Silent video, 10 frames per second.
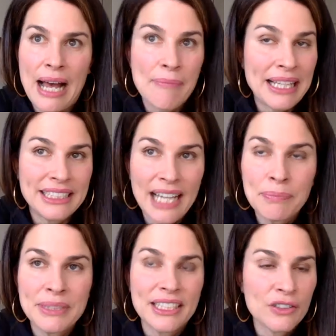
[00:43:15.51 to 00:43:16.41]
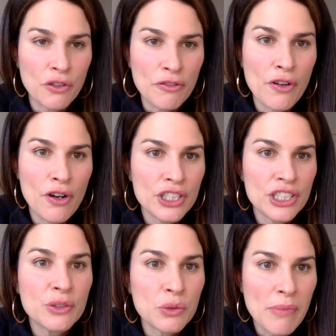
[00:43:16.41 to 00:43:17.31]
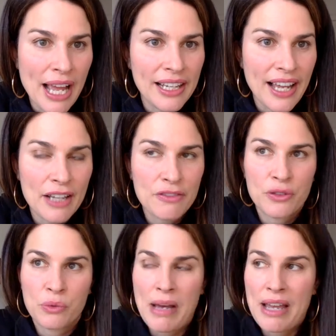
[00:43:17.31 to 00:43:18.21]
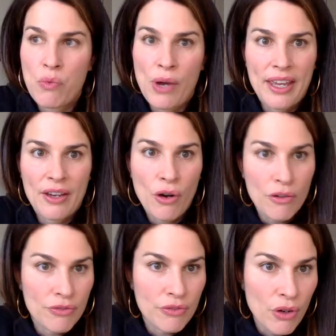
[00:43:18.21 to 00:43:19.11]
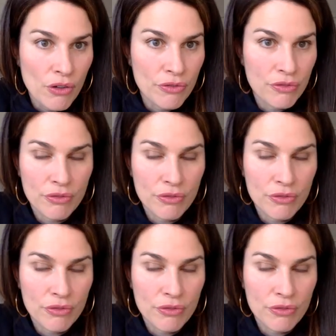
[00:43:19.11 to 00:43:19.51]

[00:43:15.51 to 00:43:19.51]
I'm adapting sophrology to my life, to my way of, of